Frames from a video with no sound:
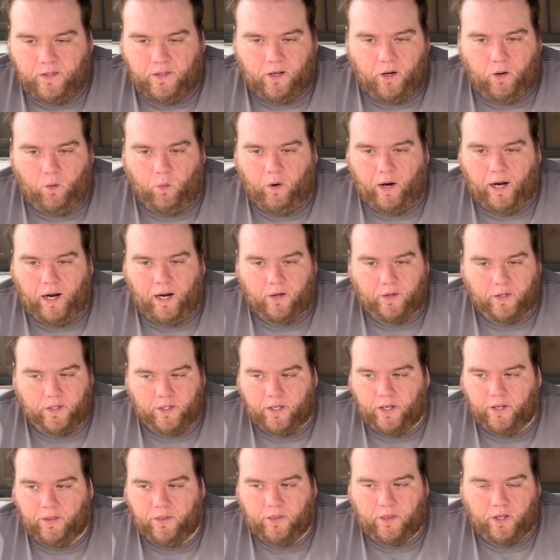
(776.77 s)
a while to
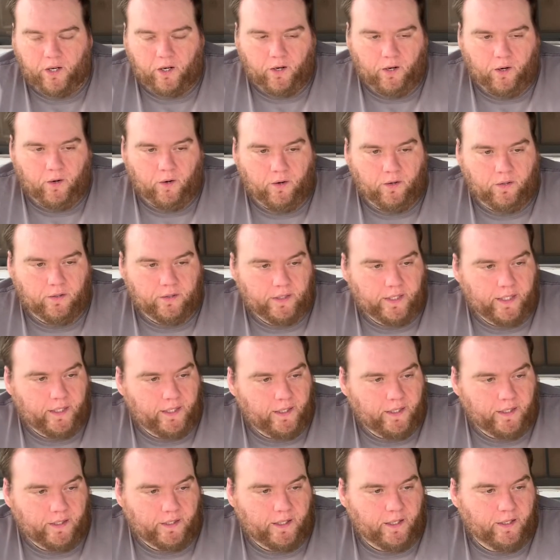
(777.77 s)
unthaw and then
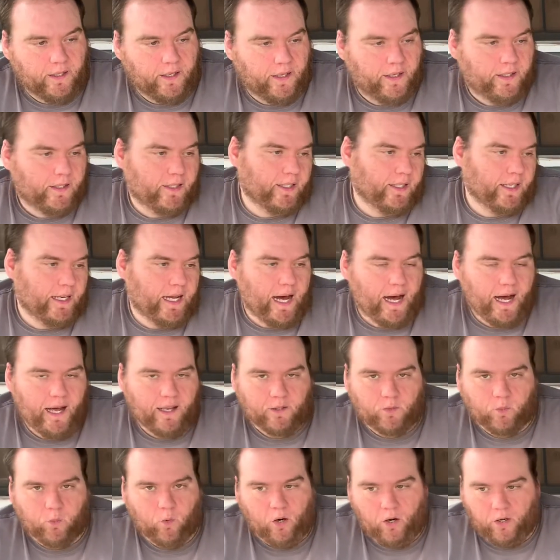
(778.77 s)
it's gonna it's in
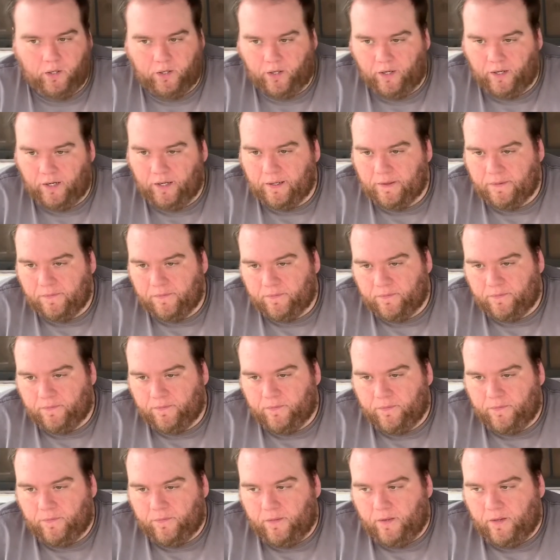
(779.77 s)
ice water
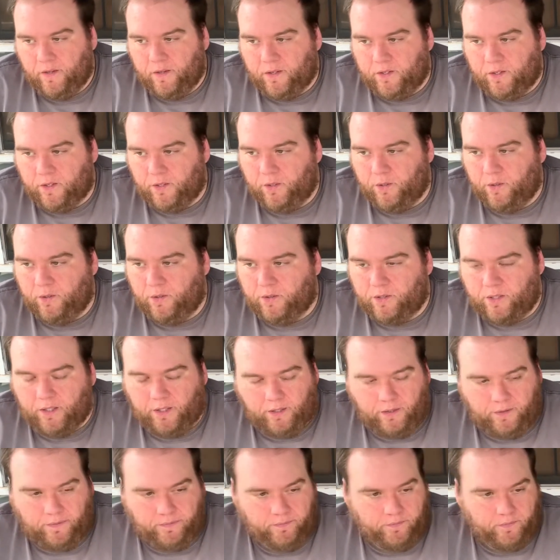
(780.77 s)
too,
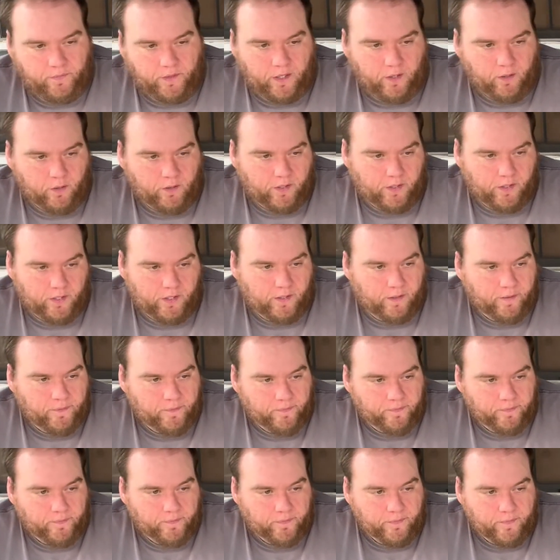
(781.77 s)
so it'll just
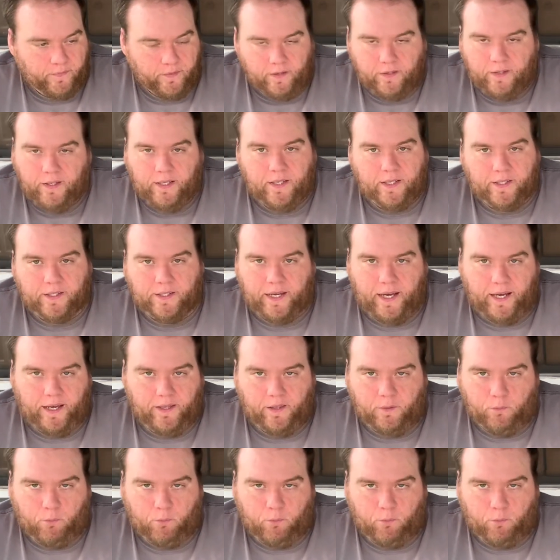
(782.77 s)
stay in the